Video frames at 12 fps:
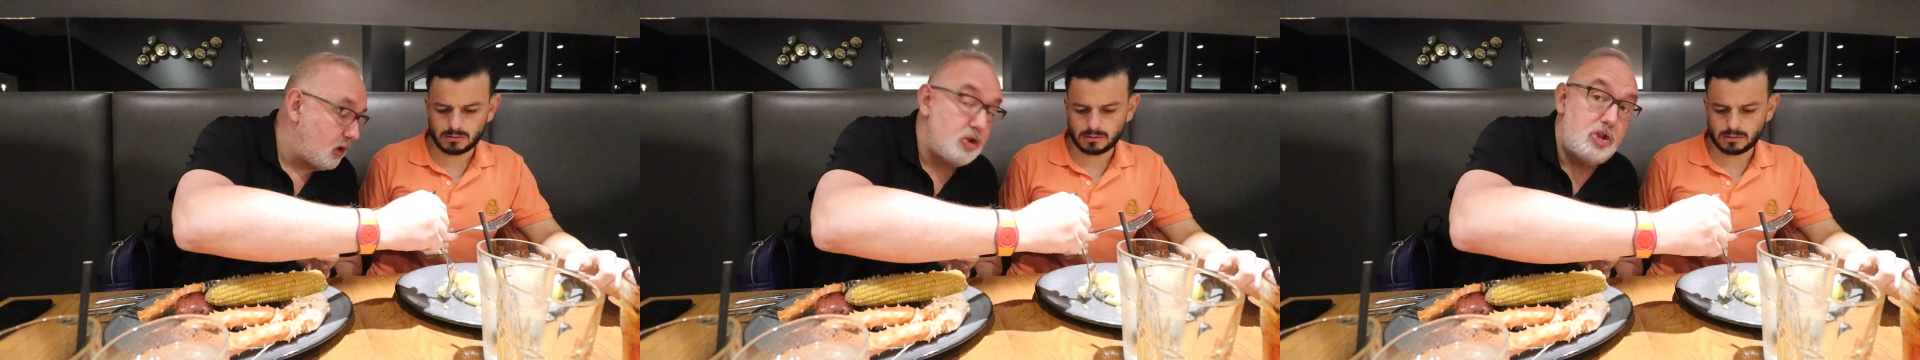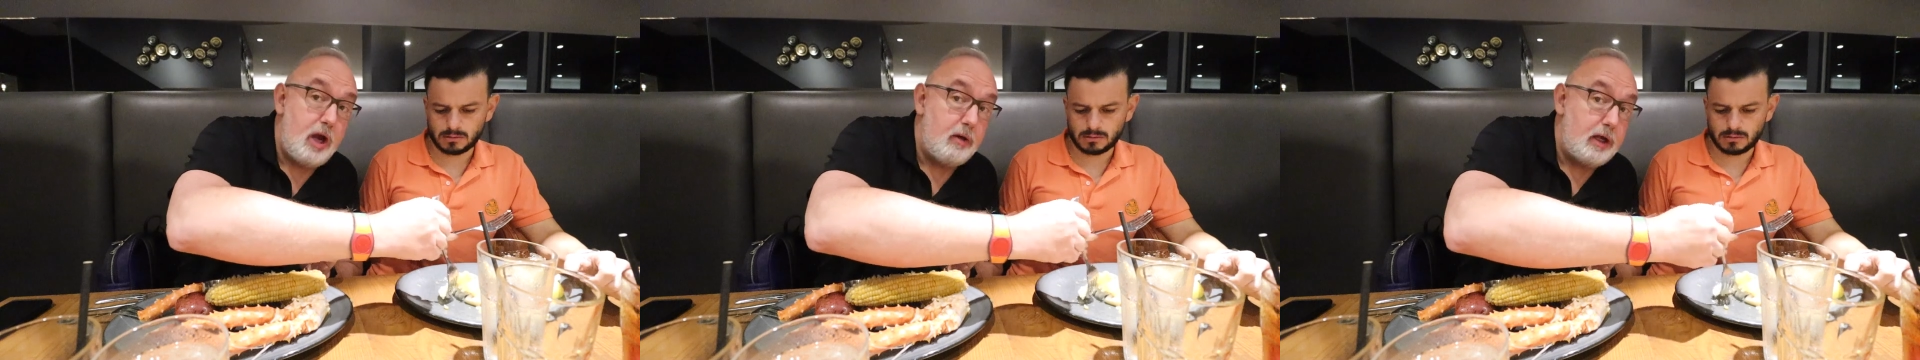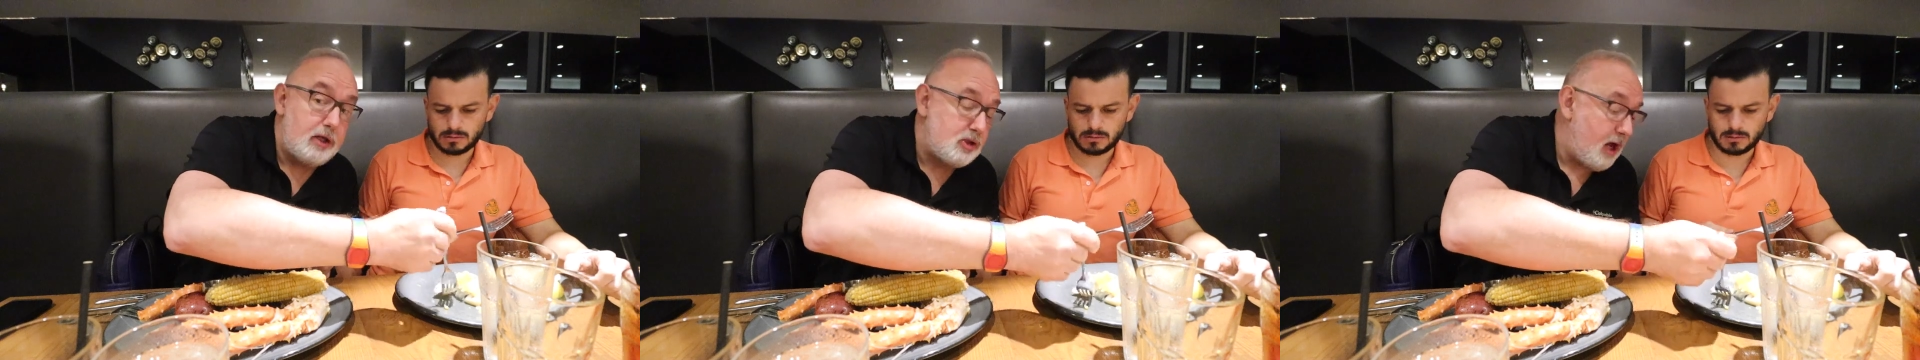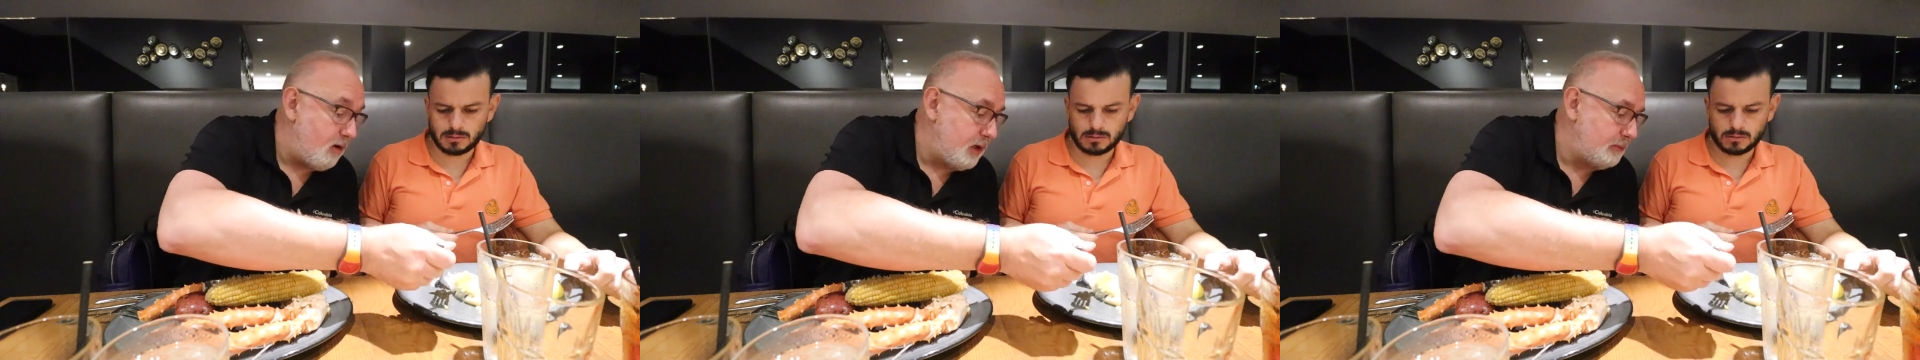Speaker 1: Sharing is
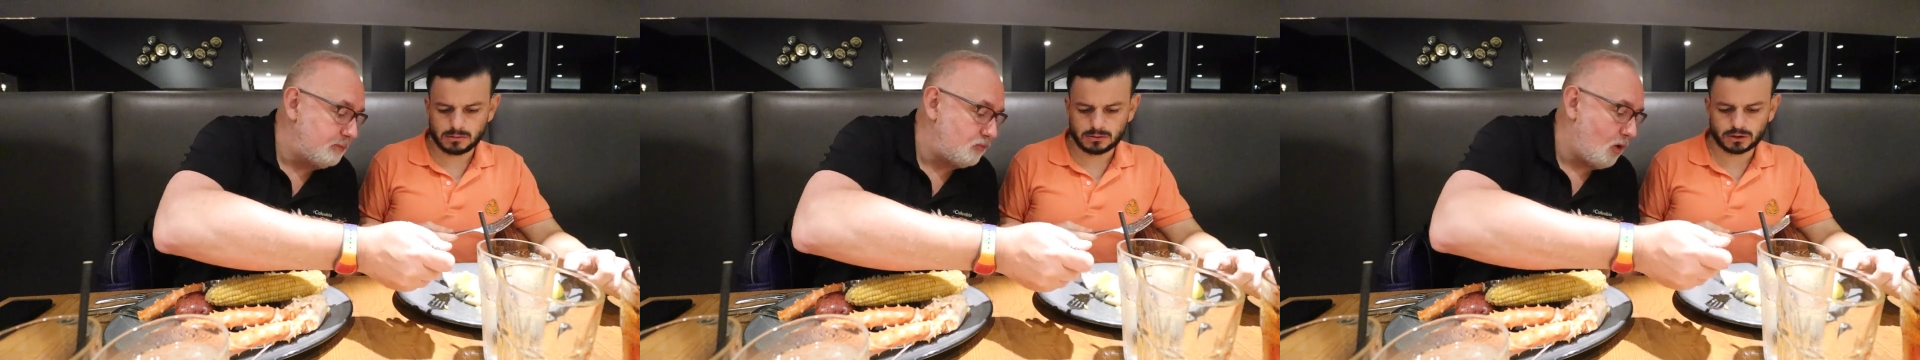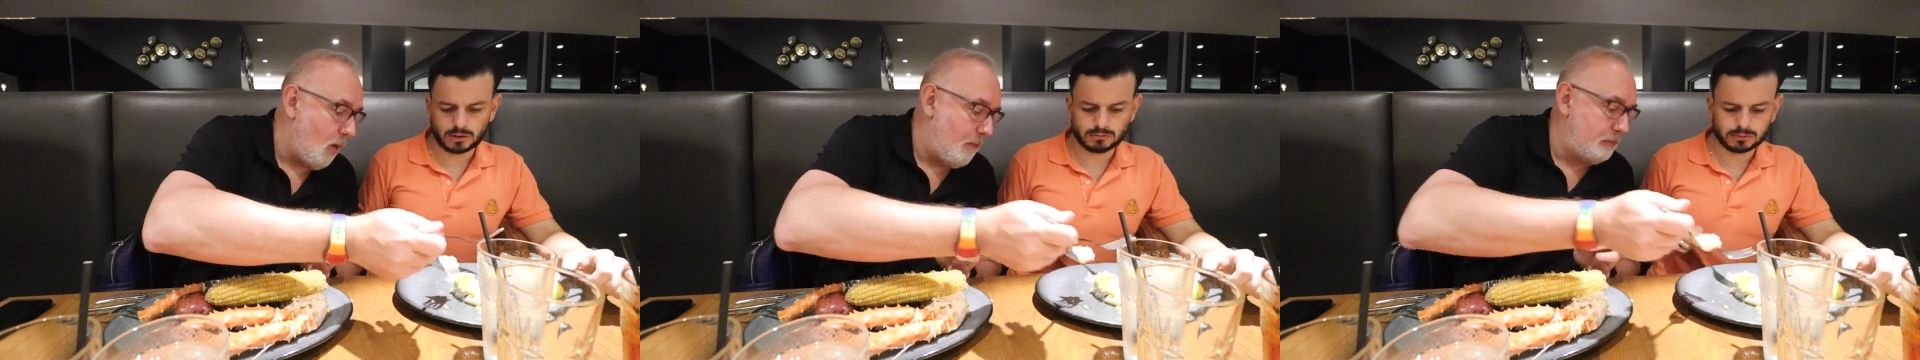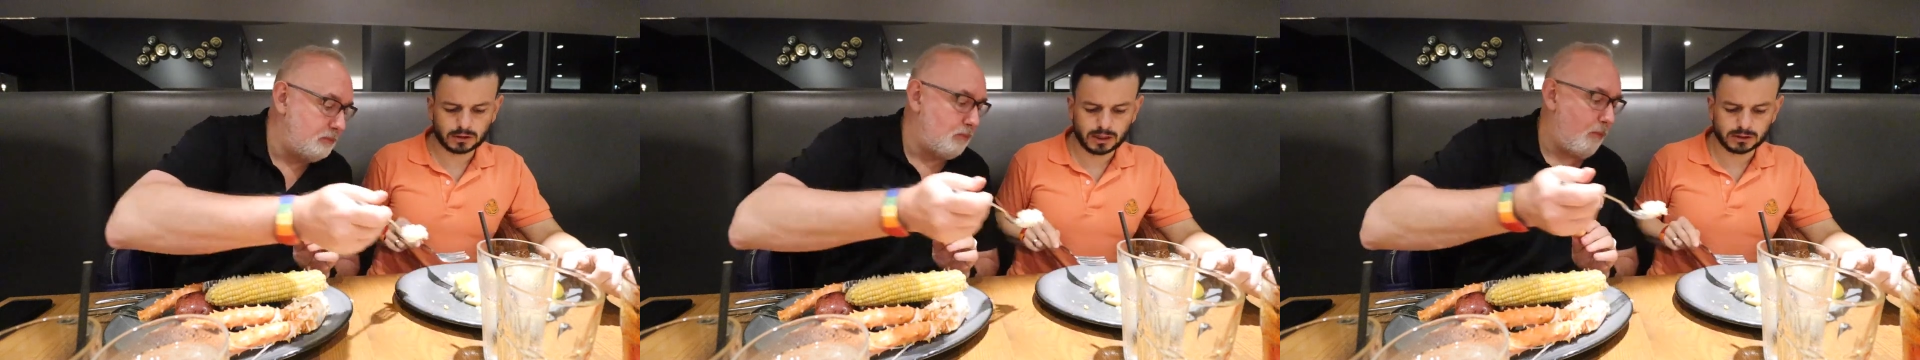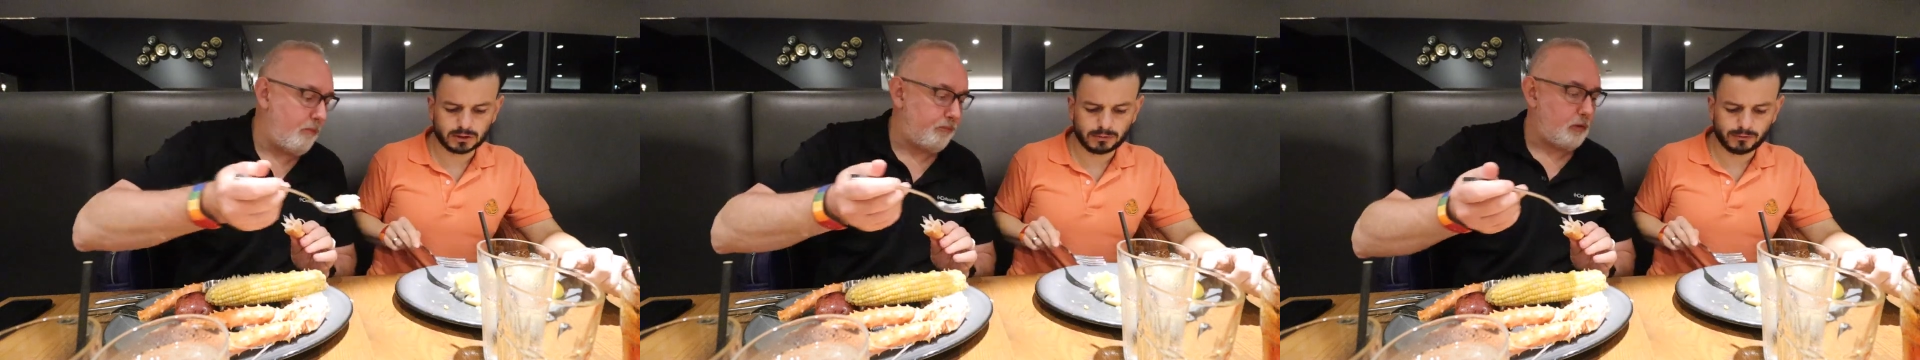caring, so we can get
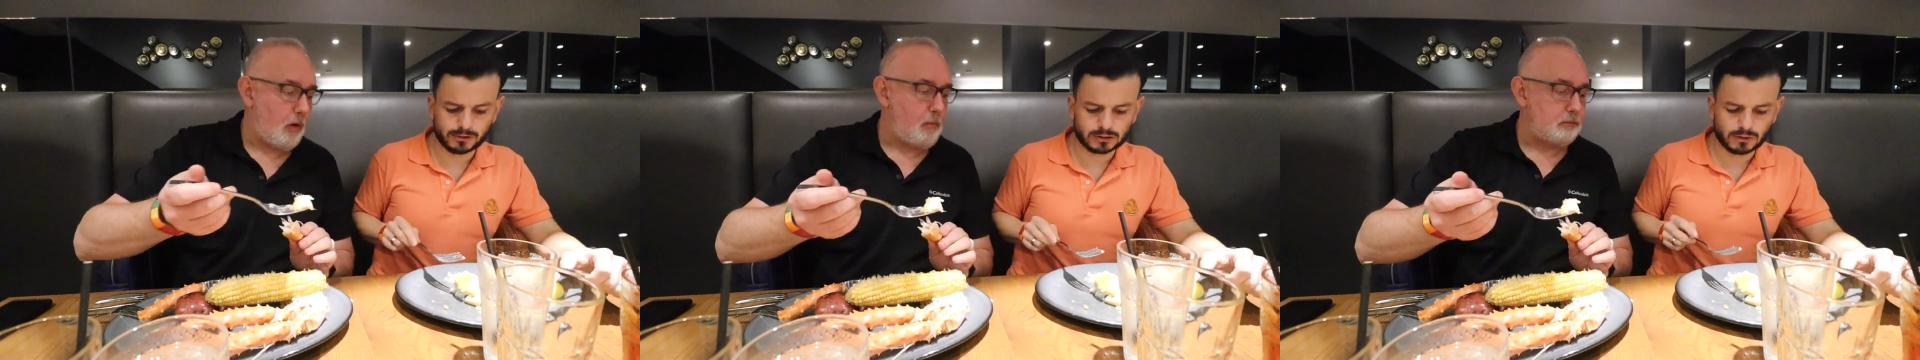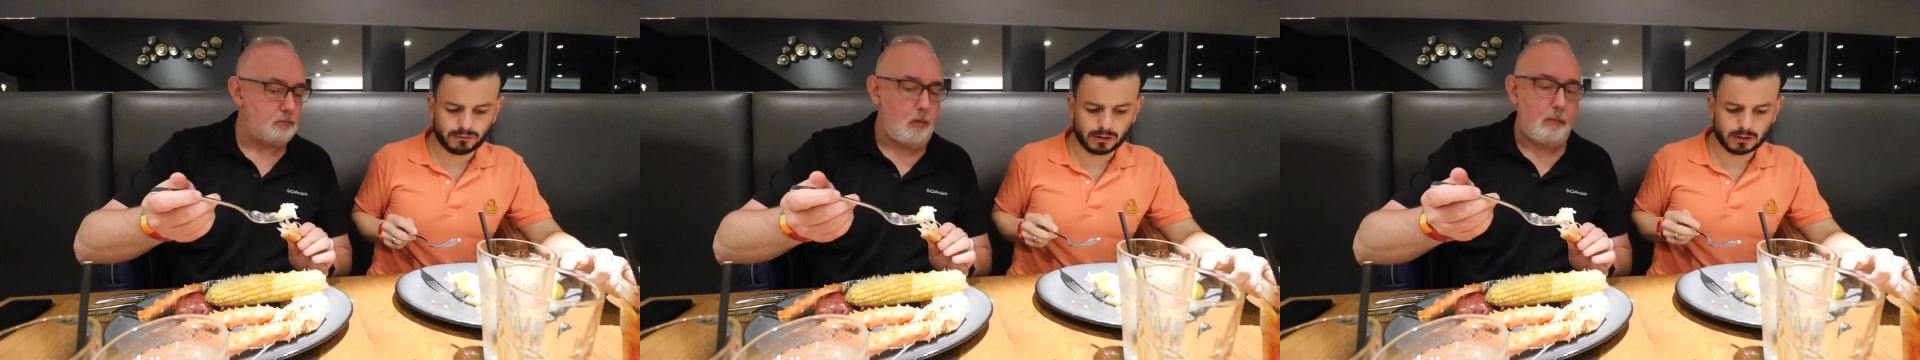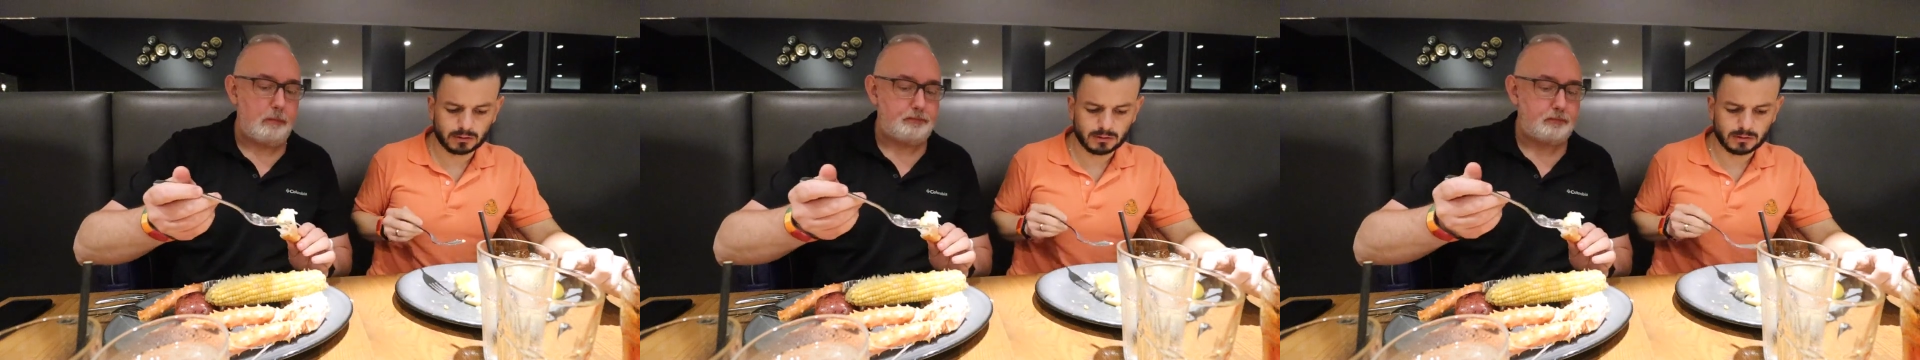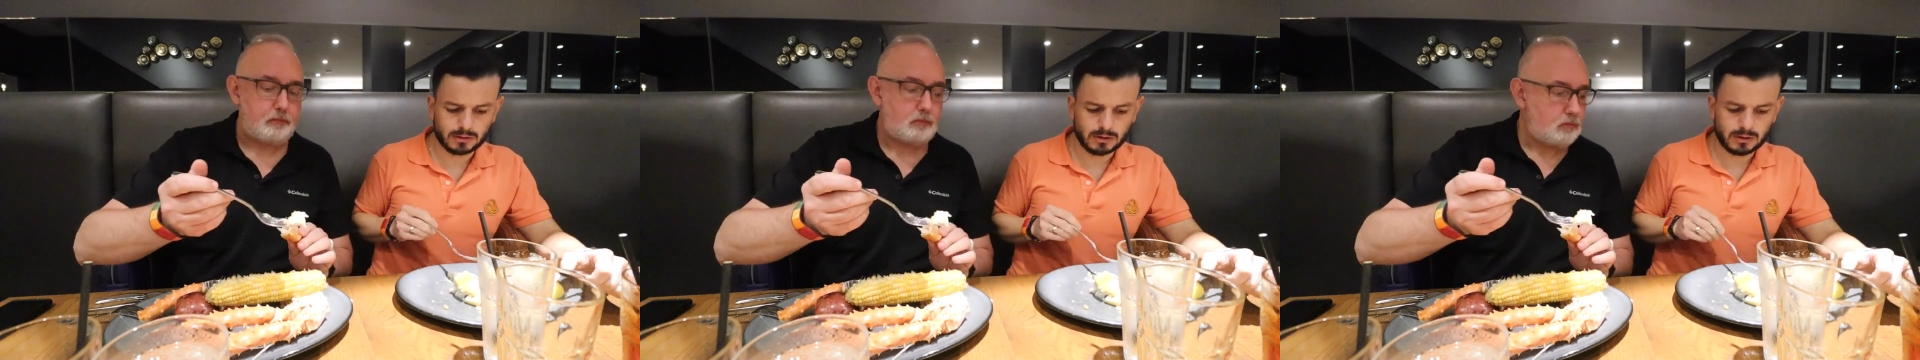some of
Speaker 2: the stuff in.